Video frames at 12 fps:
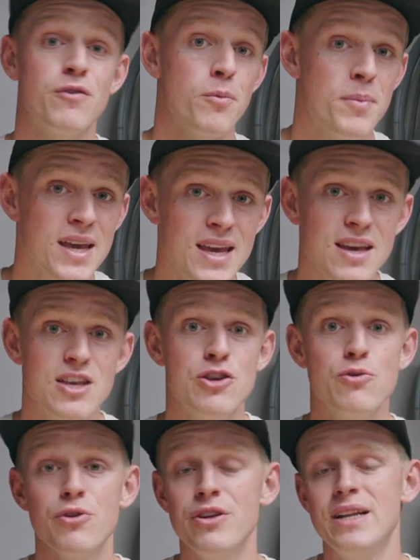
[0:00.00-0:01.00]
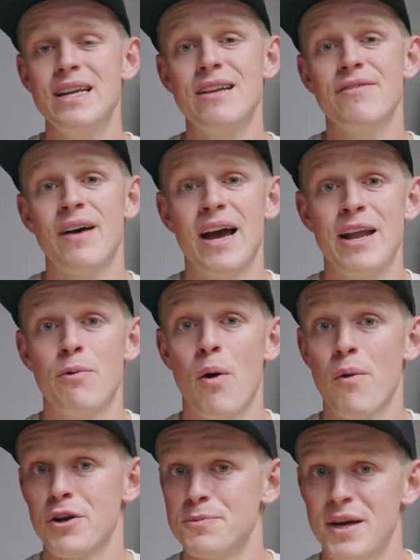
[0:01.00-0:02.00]
for me, you really need to find what
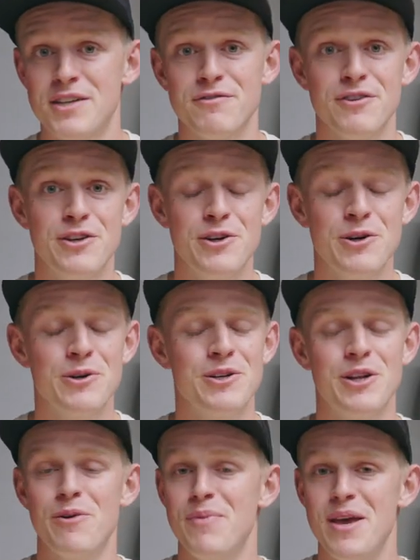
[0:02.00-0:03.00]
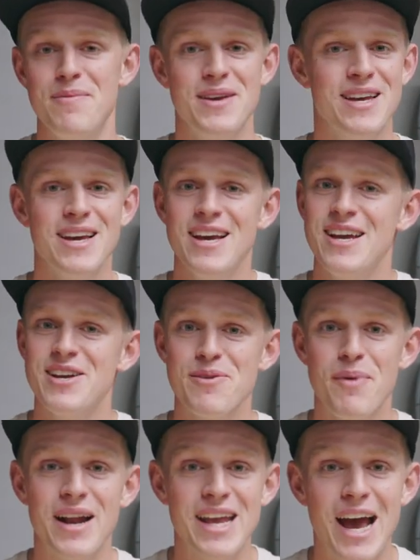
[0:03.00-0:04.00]
works best for you. Maybe your
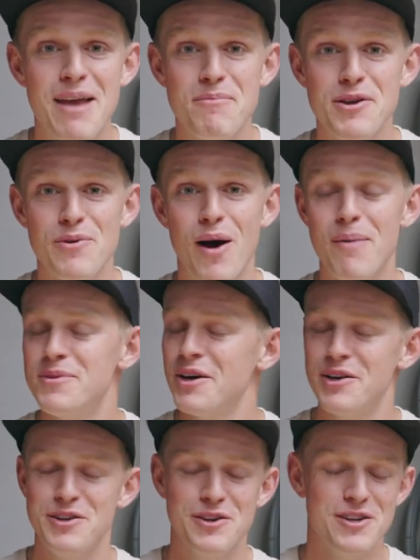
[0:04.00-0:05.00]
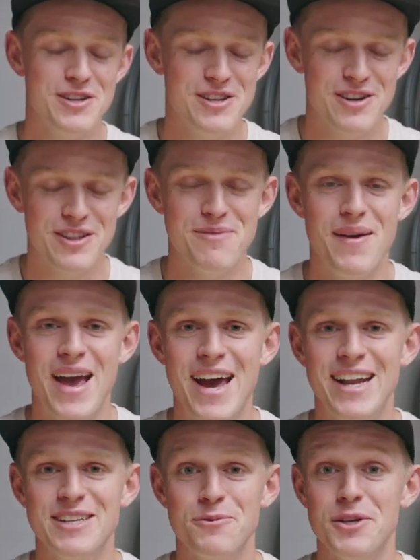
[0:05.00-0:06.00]
buddy hyping you up, telling you you're the
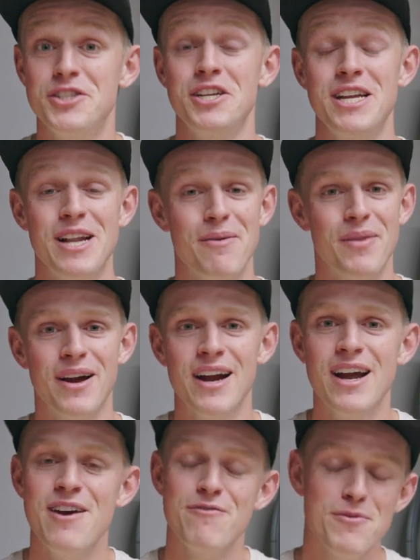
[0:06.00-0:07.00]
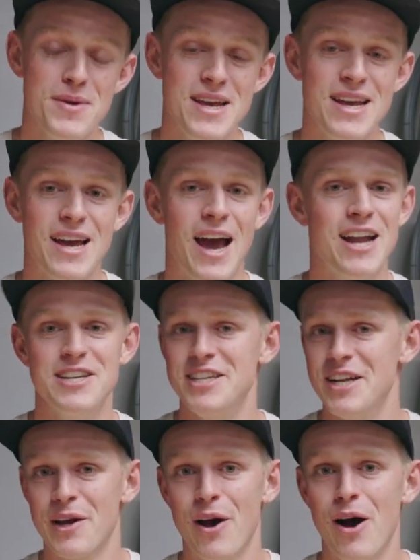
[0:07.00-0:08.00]
man is what you need up there. For me, I just
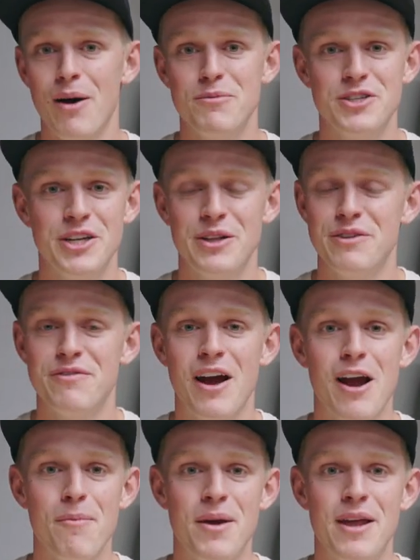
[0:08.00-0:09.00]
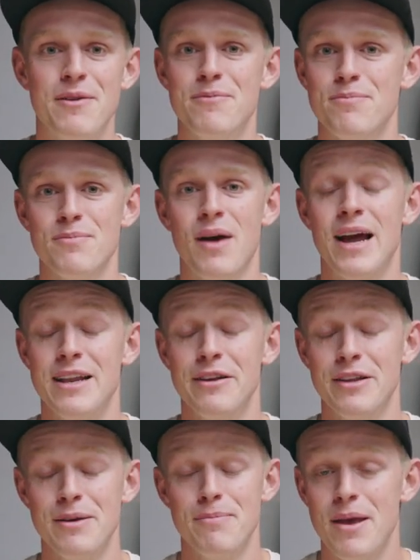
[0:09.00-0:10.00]
need a calm, chill environment.
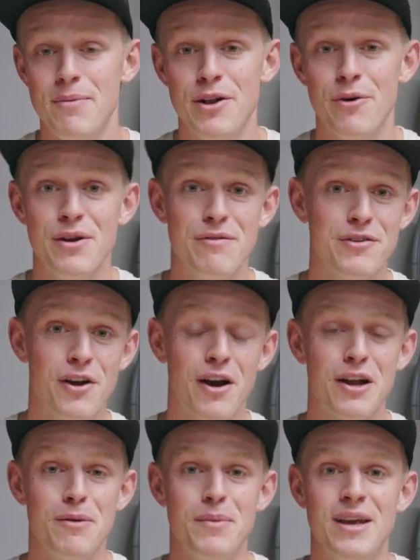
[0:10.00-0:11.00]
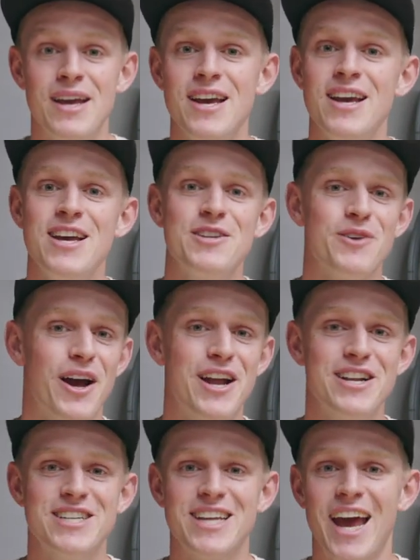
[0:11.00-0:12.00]
Ideally, maybe no one even talking to me, so I
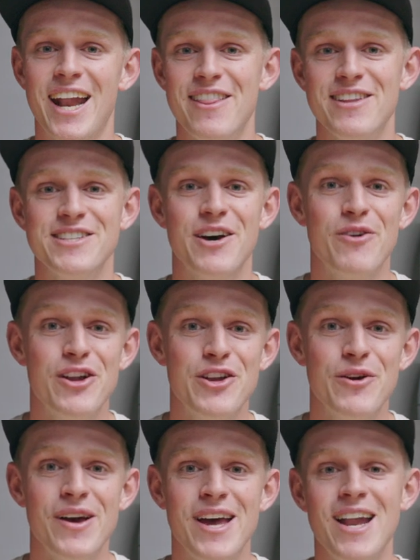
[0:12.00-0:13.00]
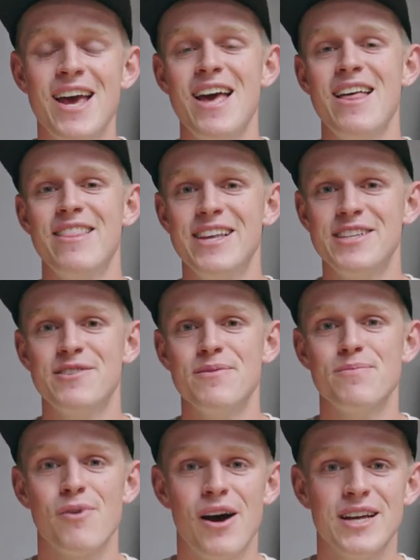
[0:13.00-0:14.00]
can just get in the zone and do it. This
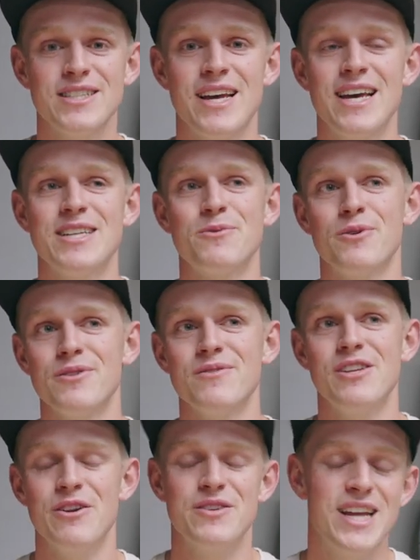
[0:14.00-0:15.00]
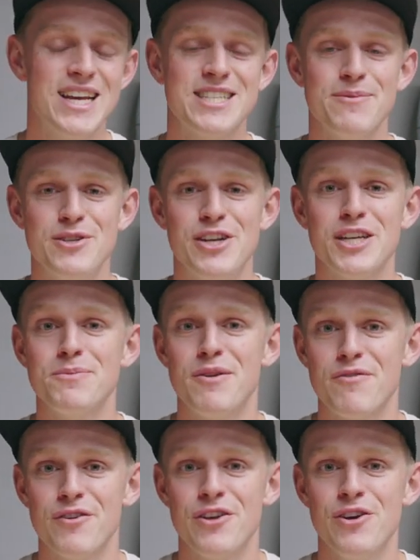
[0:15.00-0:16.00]
process will, take some
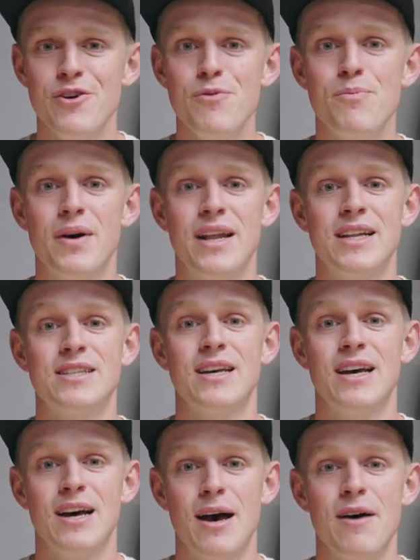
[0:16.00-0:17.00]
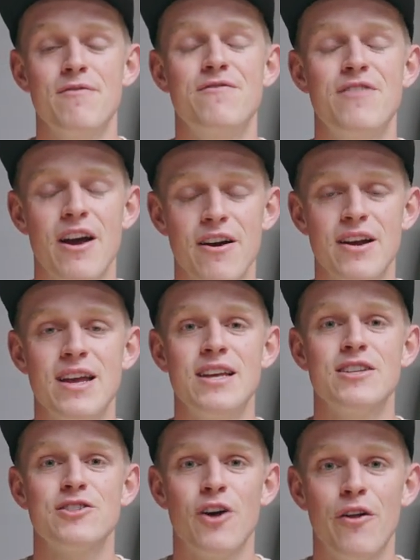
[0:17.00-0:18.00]
adjustment for you, but it's a
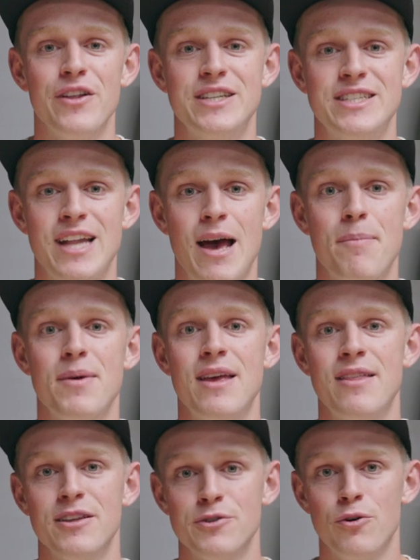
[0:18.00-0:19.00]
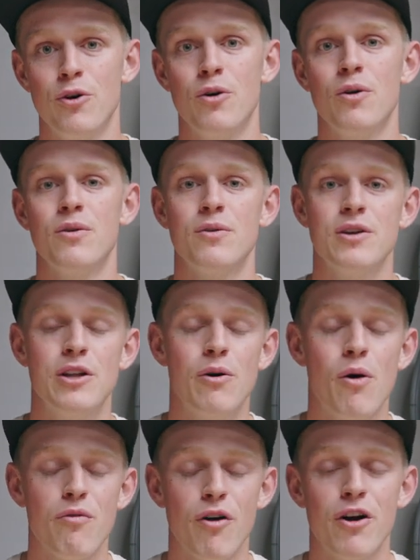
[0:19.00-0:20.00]
very solid step in this whole,
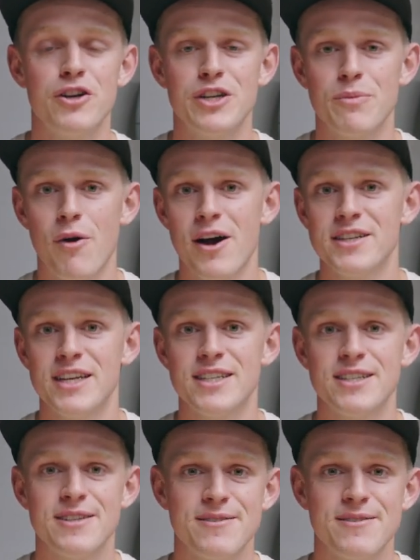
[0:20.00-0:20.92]
overarching process.